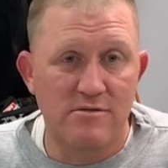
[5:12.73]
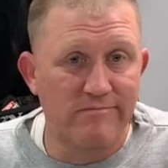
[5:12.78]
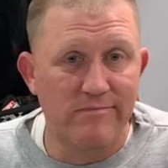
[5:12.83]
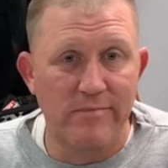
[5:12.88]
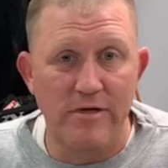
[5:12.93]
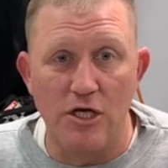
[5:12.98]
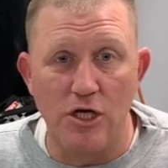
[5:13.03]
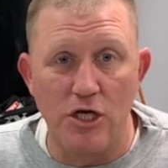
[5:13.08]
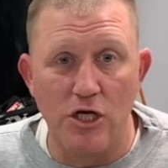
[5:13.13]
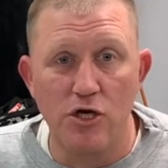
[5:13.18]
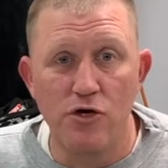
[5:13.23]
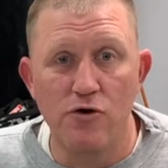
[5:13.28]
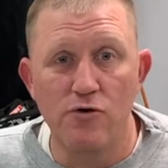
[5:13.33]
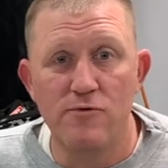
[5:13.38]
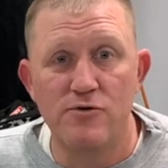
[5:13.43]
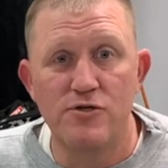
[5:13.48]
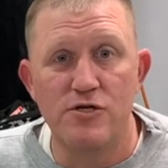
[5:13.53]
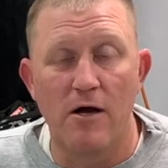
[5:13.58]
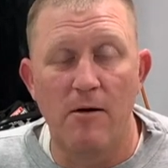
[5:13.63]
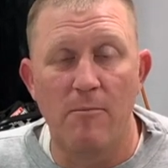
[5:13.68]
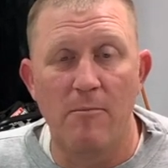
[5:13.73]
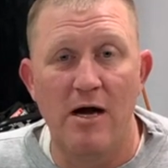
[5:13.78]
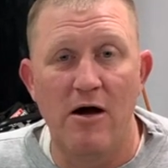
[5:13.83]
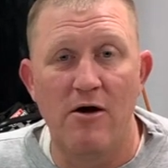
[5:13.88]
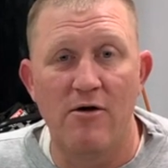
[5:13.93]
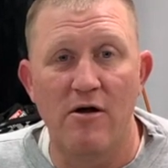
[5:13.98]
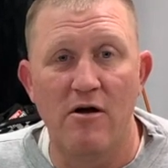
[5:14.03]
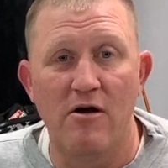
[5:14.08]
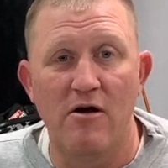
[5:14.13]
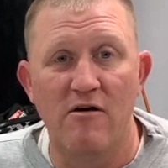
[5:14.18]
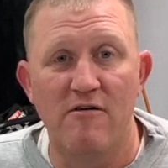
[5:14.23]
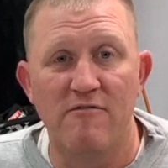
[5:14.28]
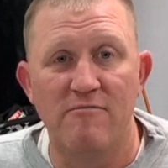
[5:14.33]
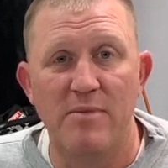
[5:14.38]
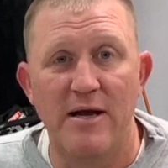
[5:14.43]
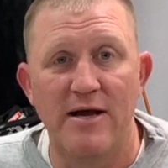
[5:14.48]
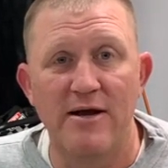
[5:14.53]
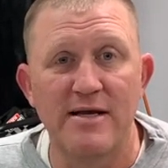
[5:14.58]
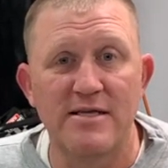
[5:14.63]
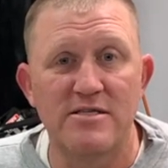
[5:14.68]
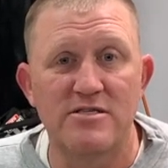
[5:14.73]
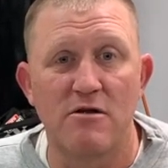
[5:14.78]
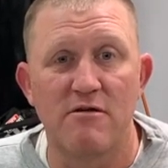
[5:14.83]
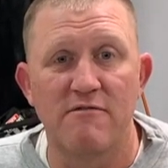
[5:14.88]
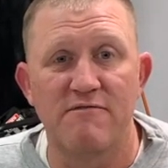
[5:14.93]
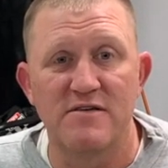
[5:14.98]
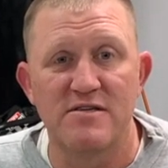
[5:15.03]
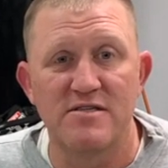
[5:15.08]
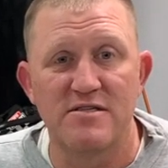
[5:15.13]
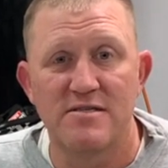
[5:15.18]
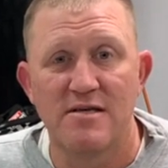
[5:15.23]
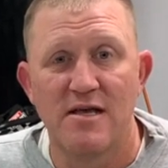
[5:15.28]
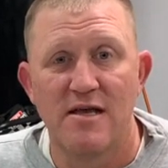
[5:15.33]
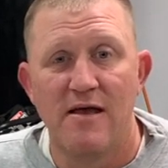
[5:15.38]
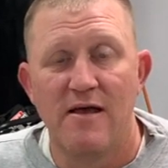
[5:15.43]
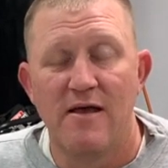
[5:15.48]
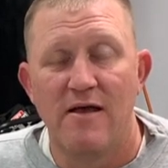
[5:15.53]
a huge amount of bearing surface.